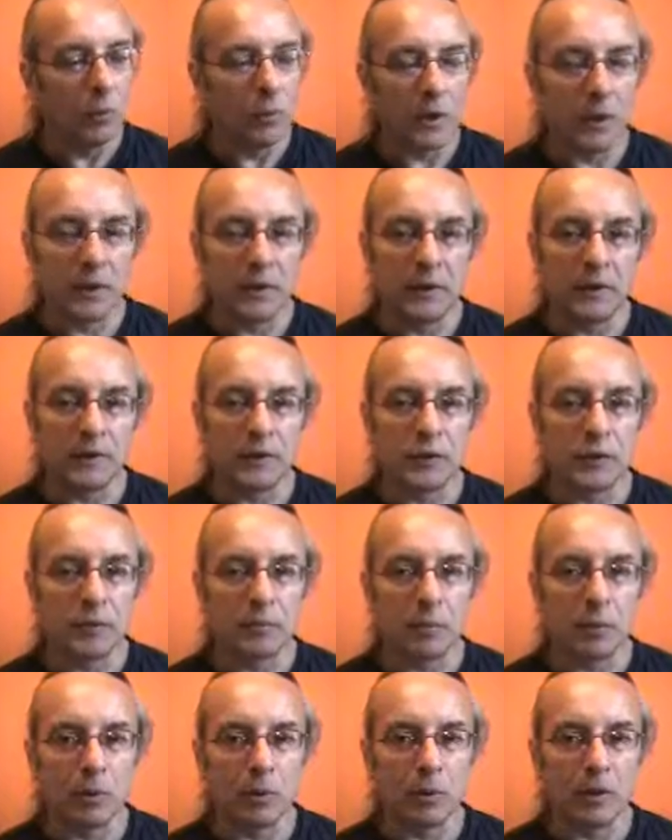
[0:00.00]
we can
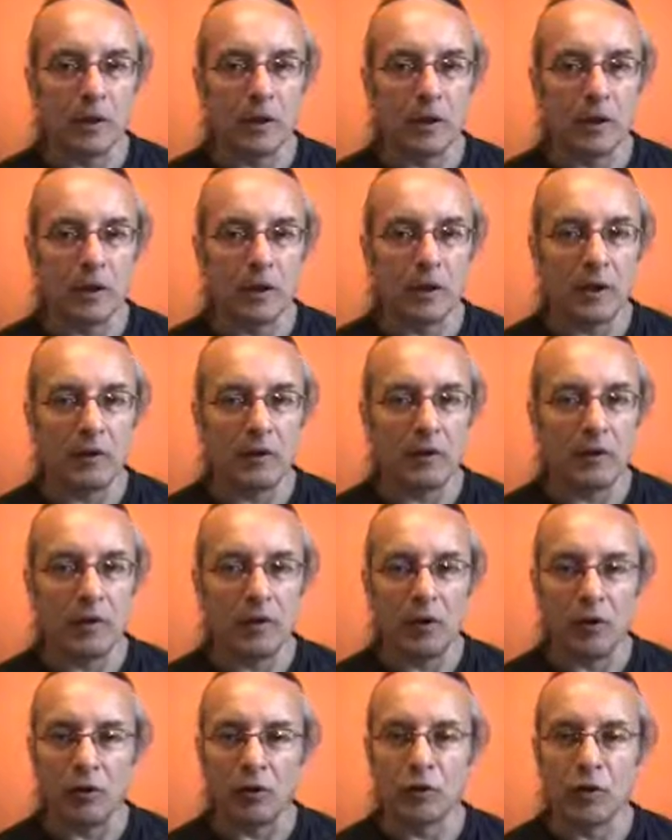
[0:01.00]
explore
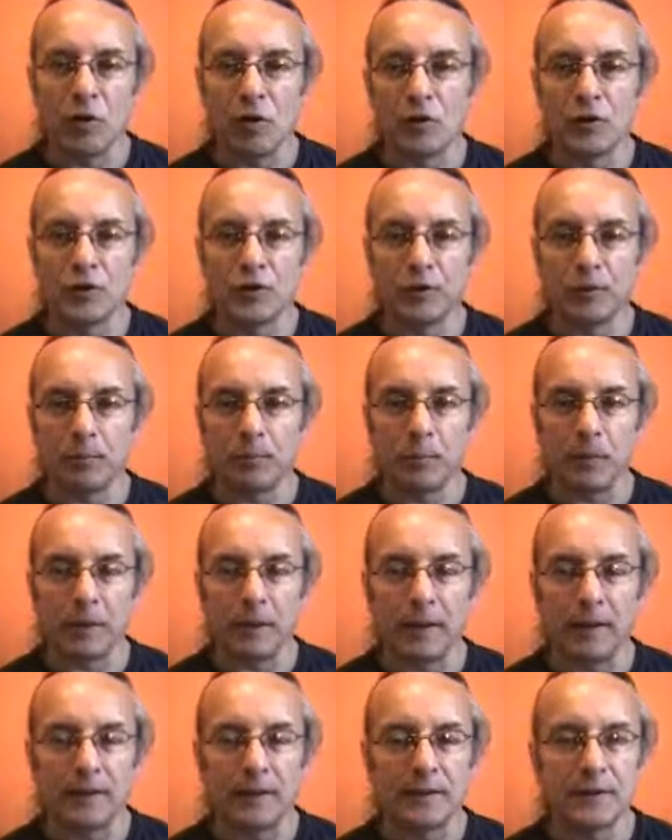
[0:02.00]
or
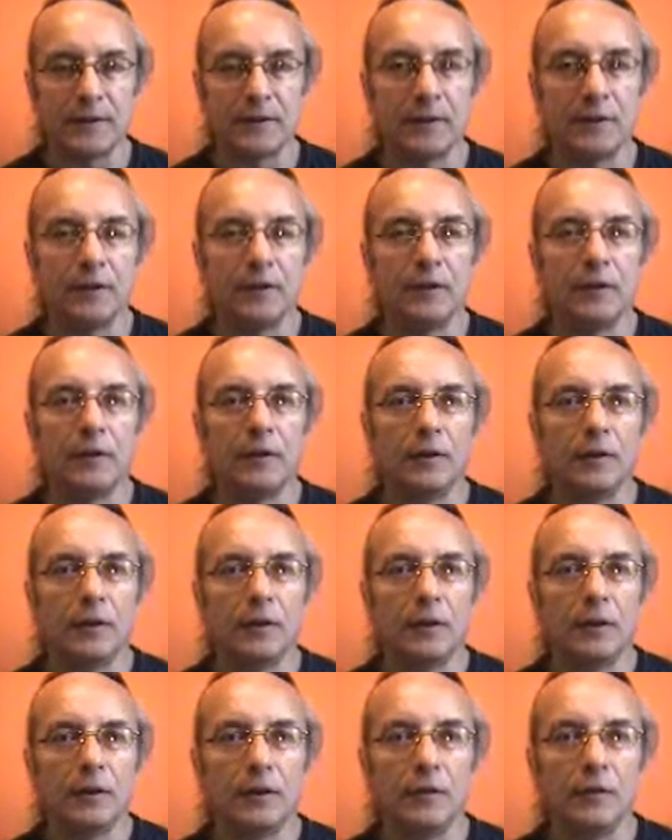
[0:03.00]
contemplate
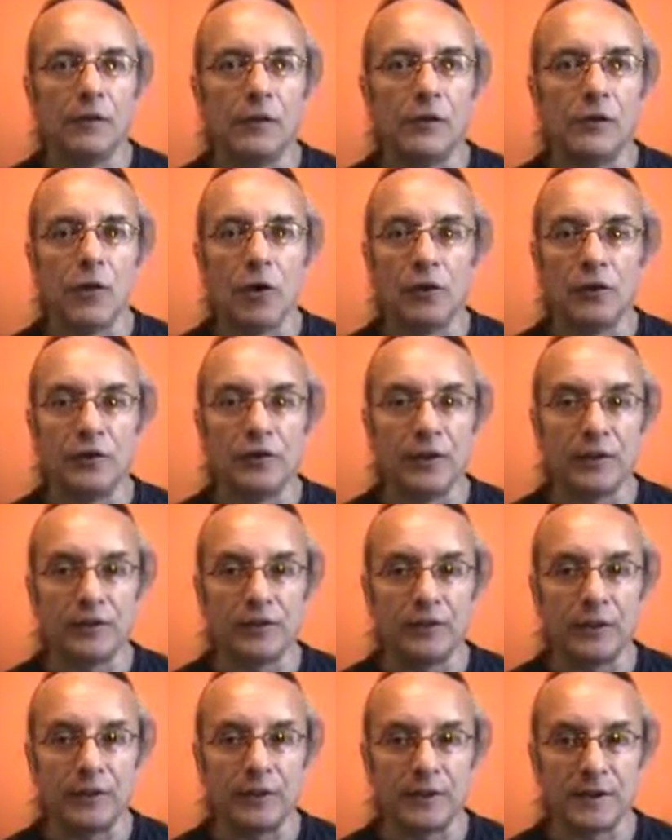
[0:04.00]
the
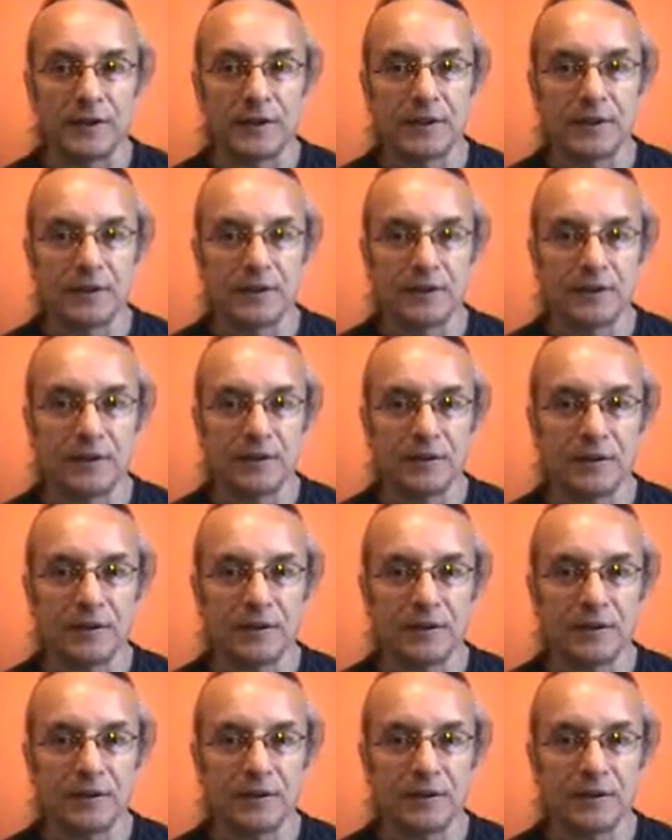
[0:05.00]
non-difference,